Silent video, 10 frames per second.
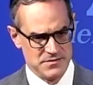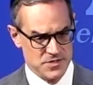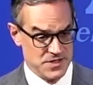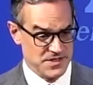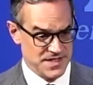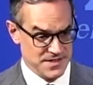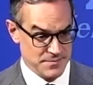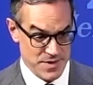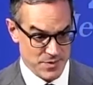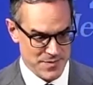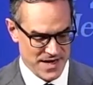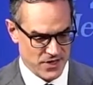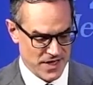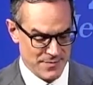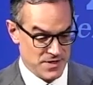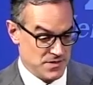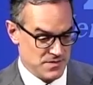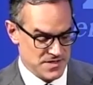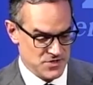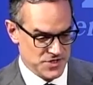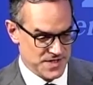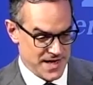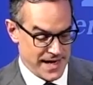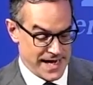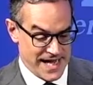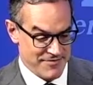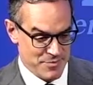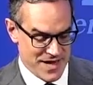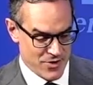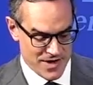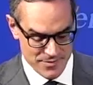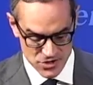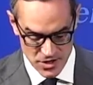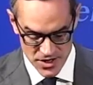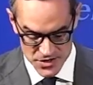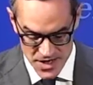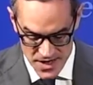to the extent that people made a claim and didn't just say, I have the power and I'm in charge,